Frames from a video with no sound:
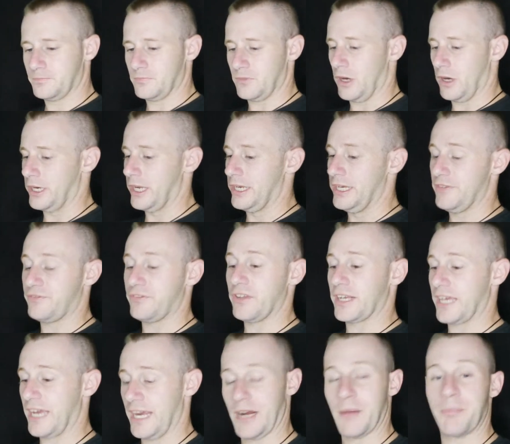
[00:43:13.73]
Underneath the
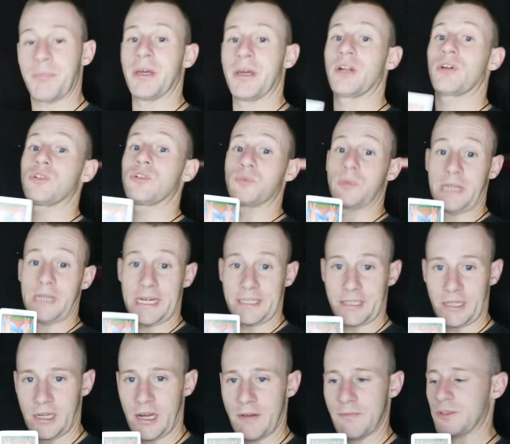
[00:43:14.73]
King of Pentacles, we got the
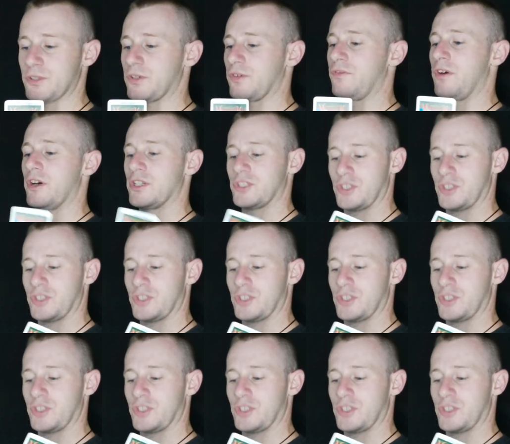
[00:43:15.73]
Lovers reverse.